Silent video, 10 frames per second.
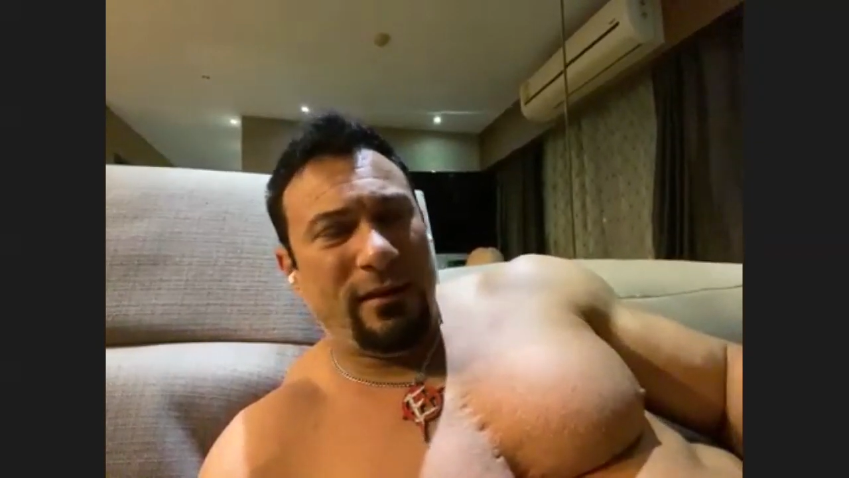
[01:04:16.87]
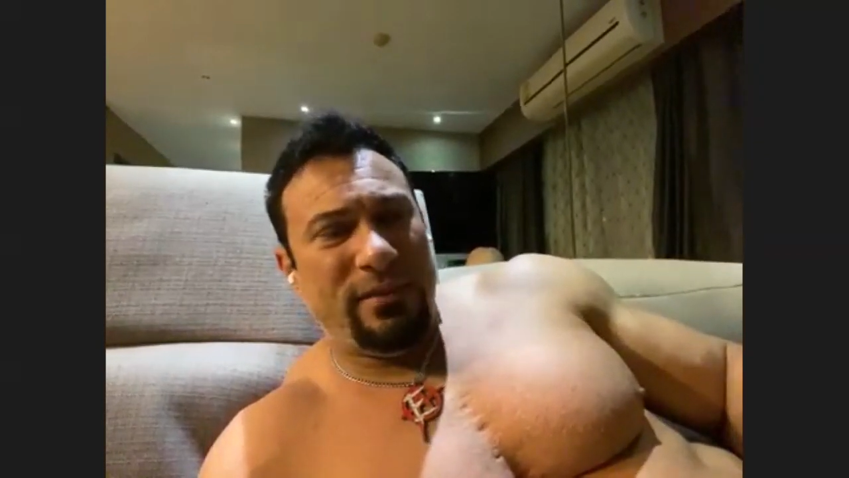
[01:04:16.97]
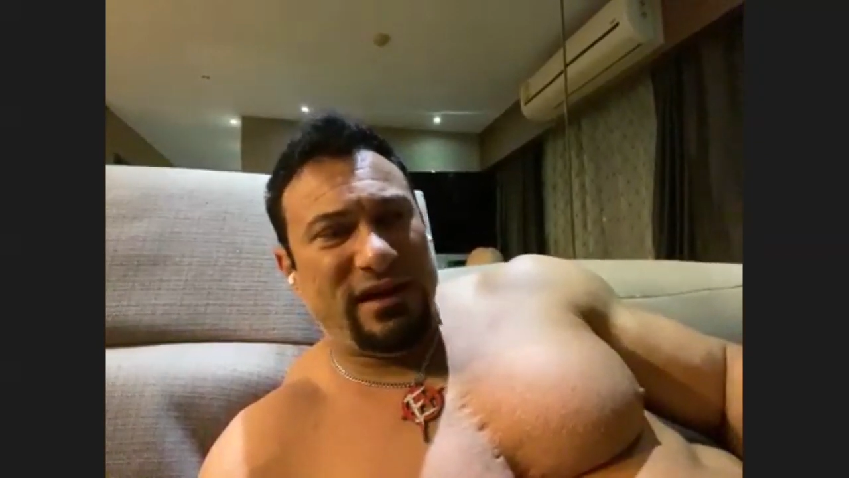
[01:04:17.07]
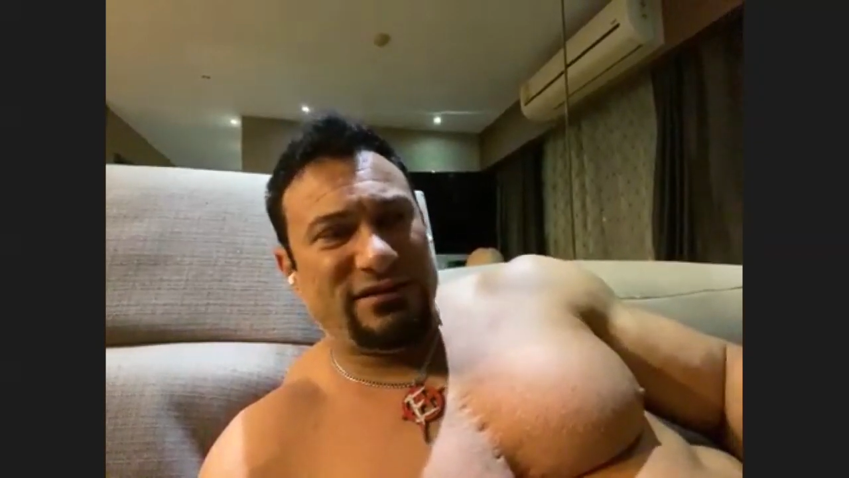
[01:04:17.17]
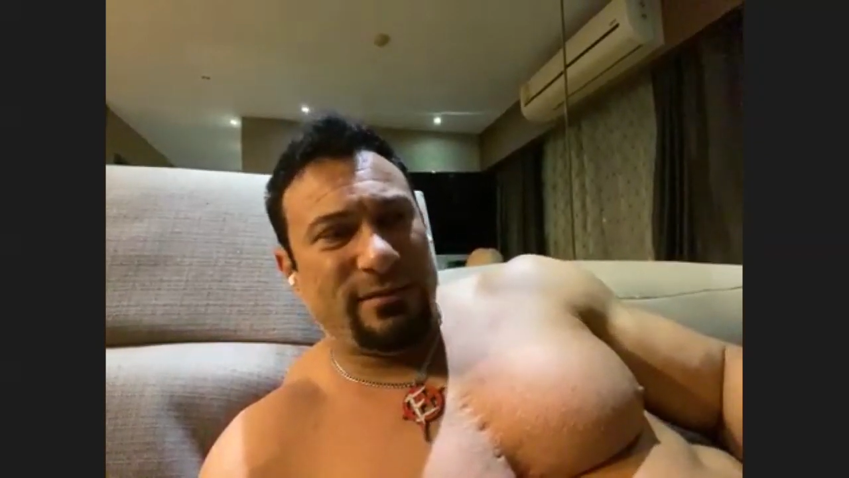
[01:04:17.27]

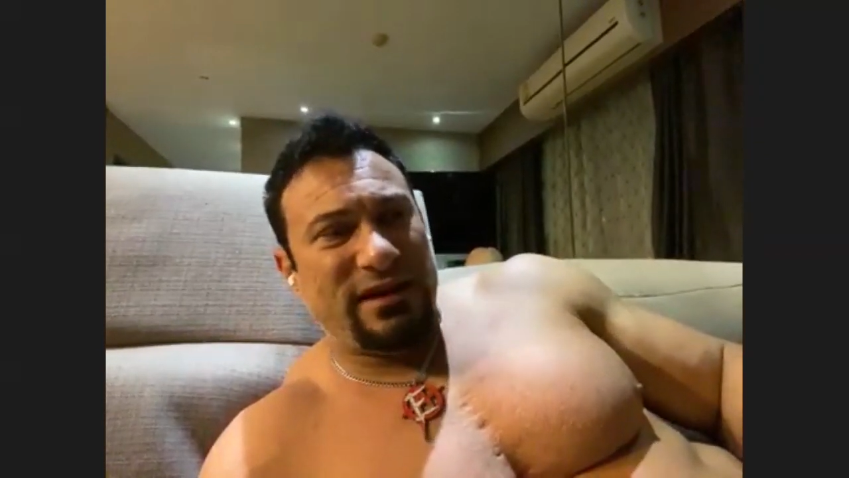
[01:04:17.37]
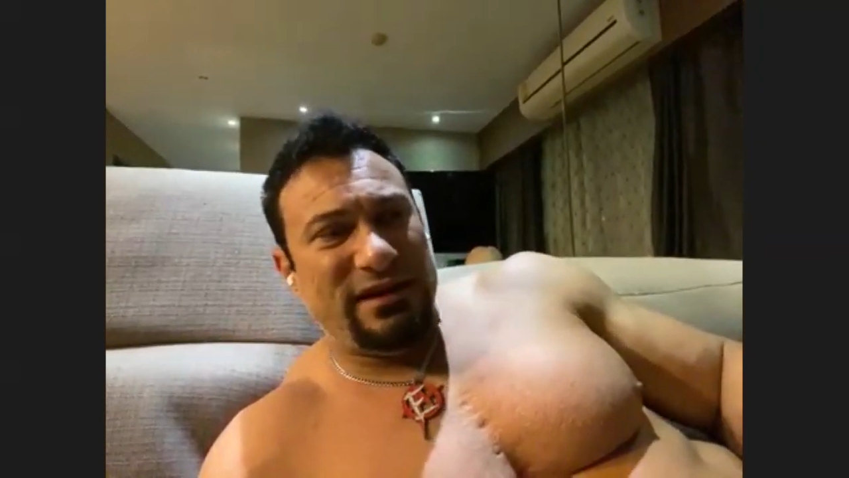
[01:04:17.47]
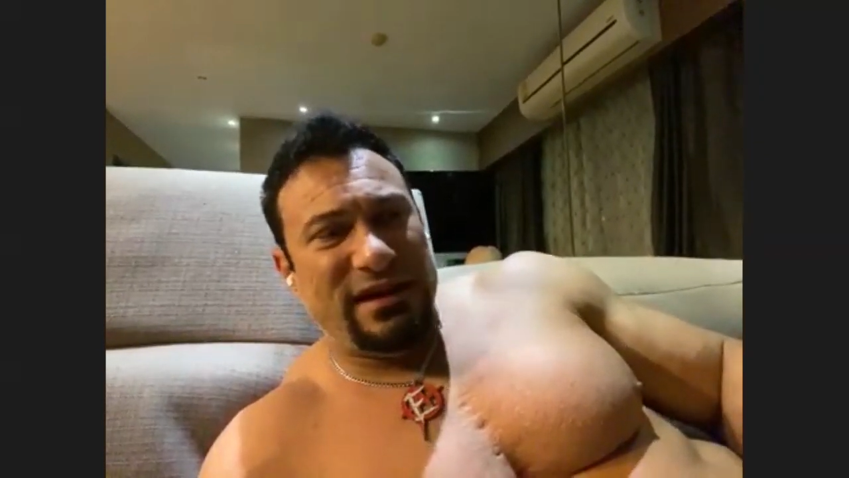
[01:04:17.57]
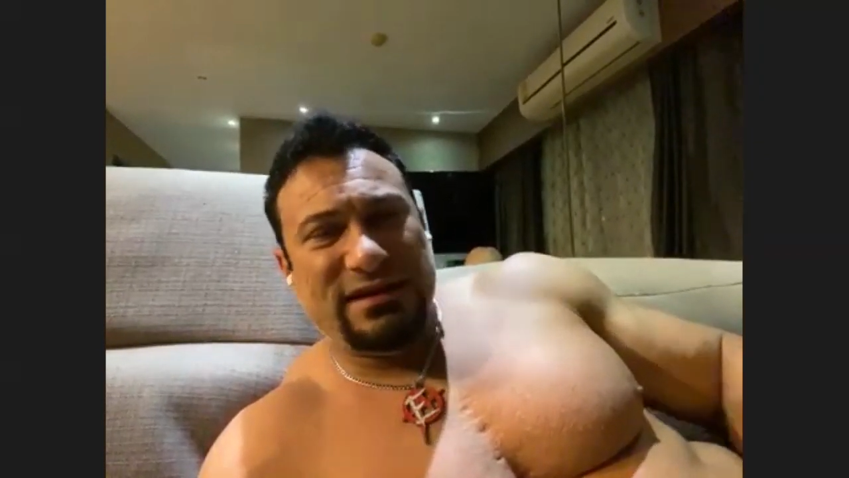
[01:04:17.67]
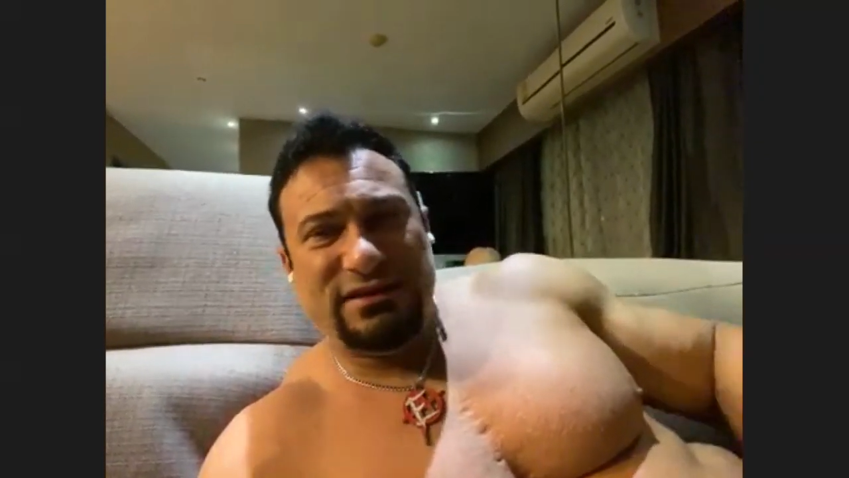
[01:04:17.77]
because my
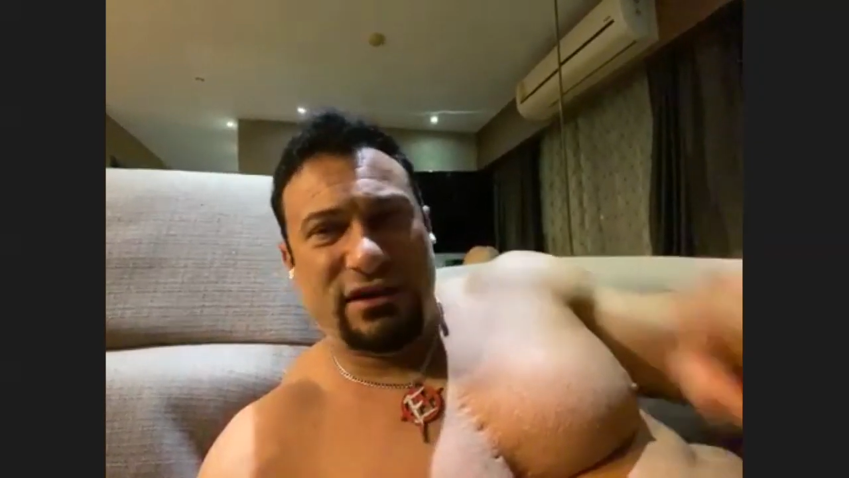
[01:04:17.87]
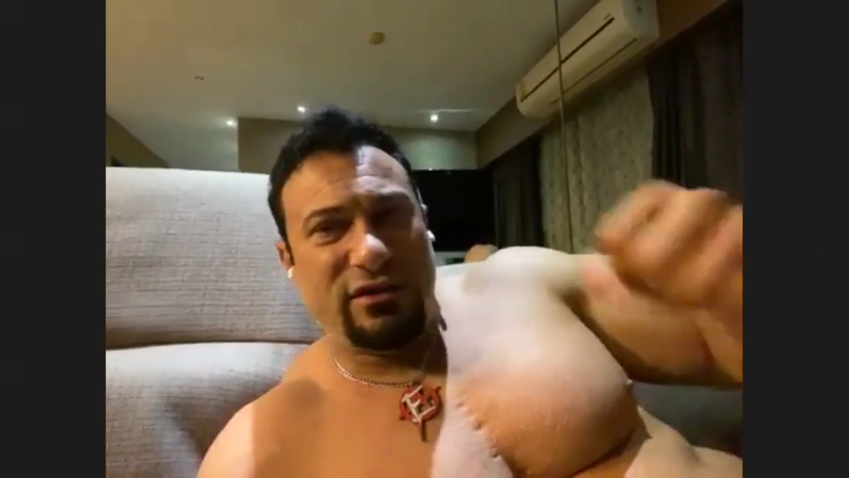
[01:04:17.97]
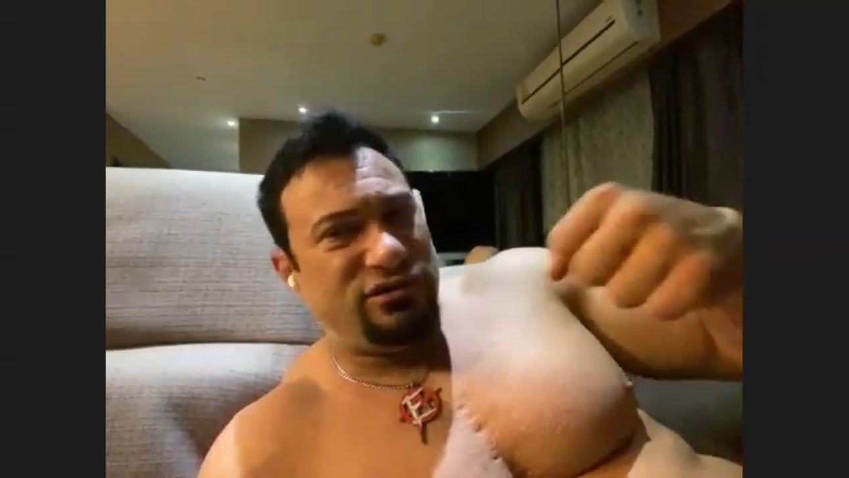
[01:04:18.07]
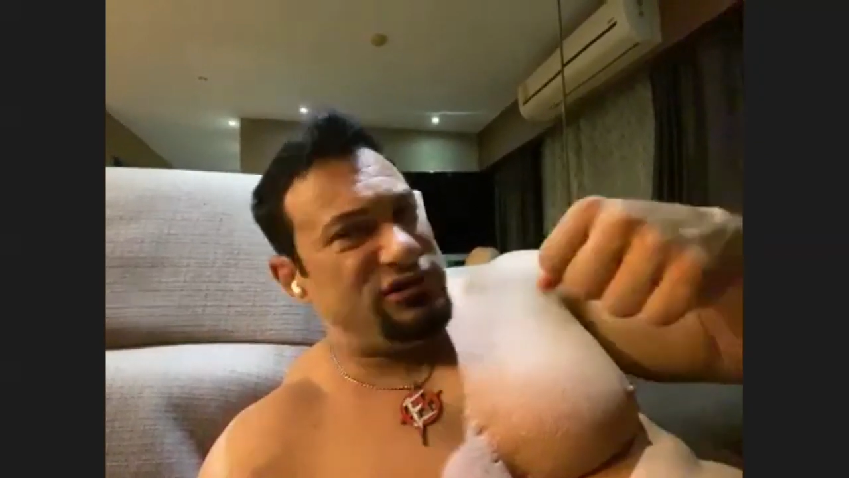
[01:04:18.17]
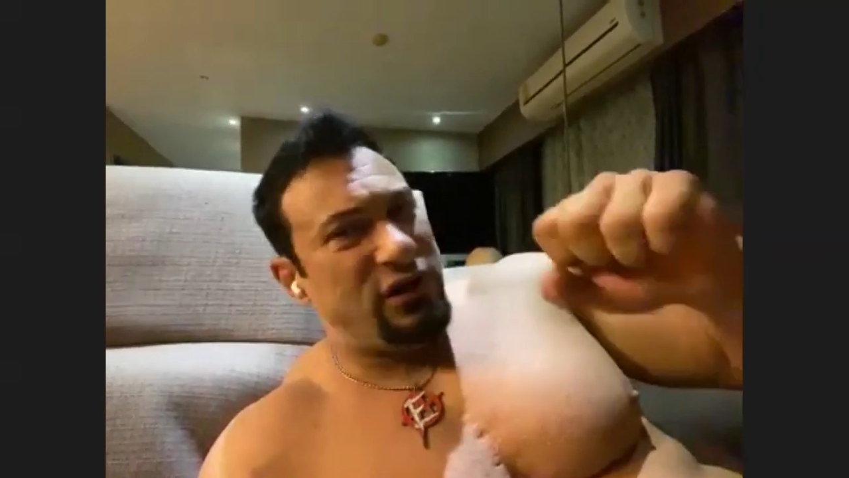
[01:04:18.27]
knees, just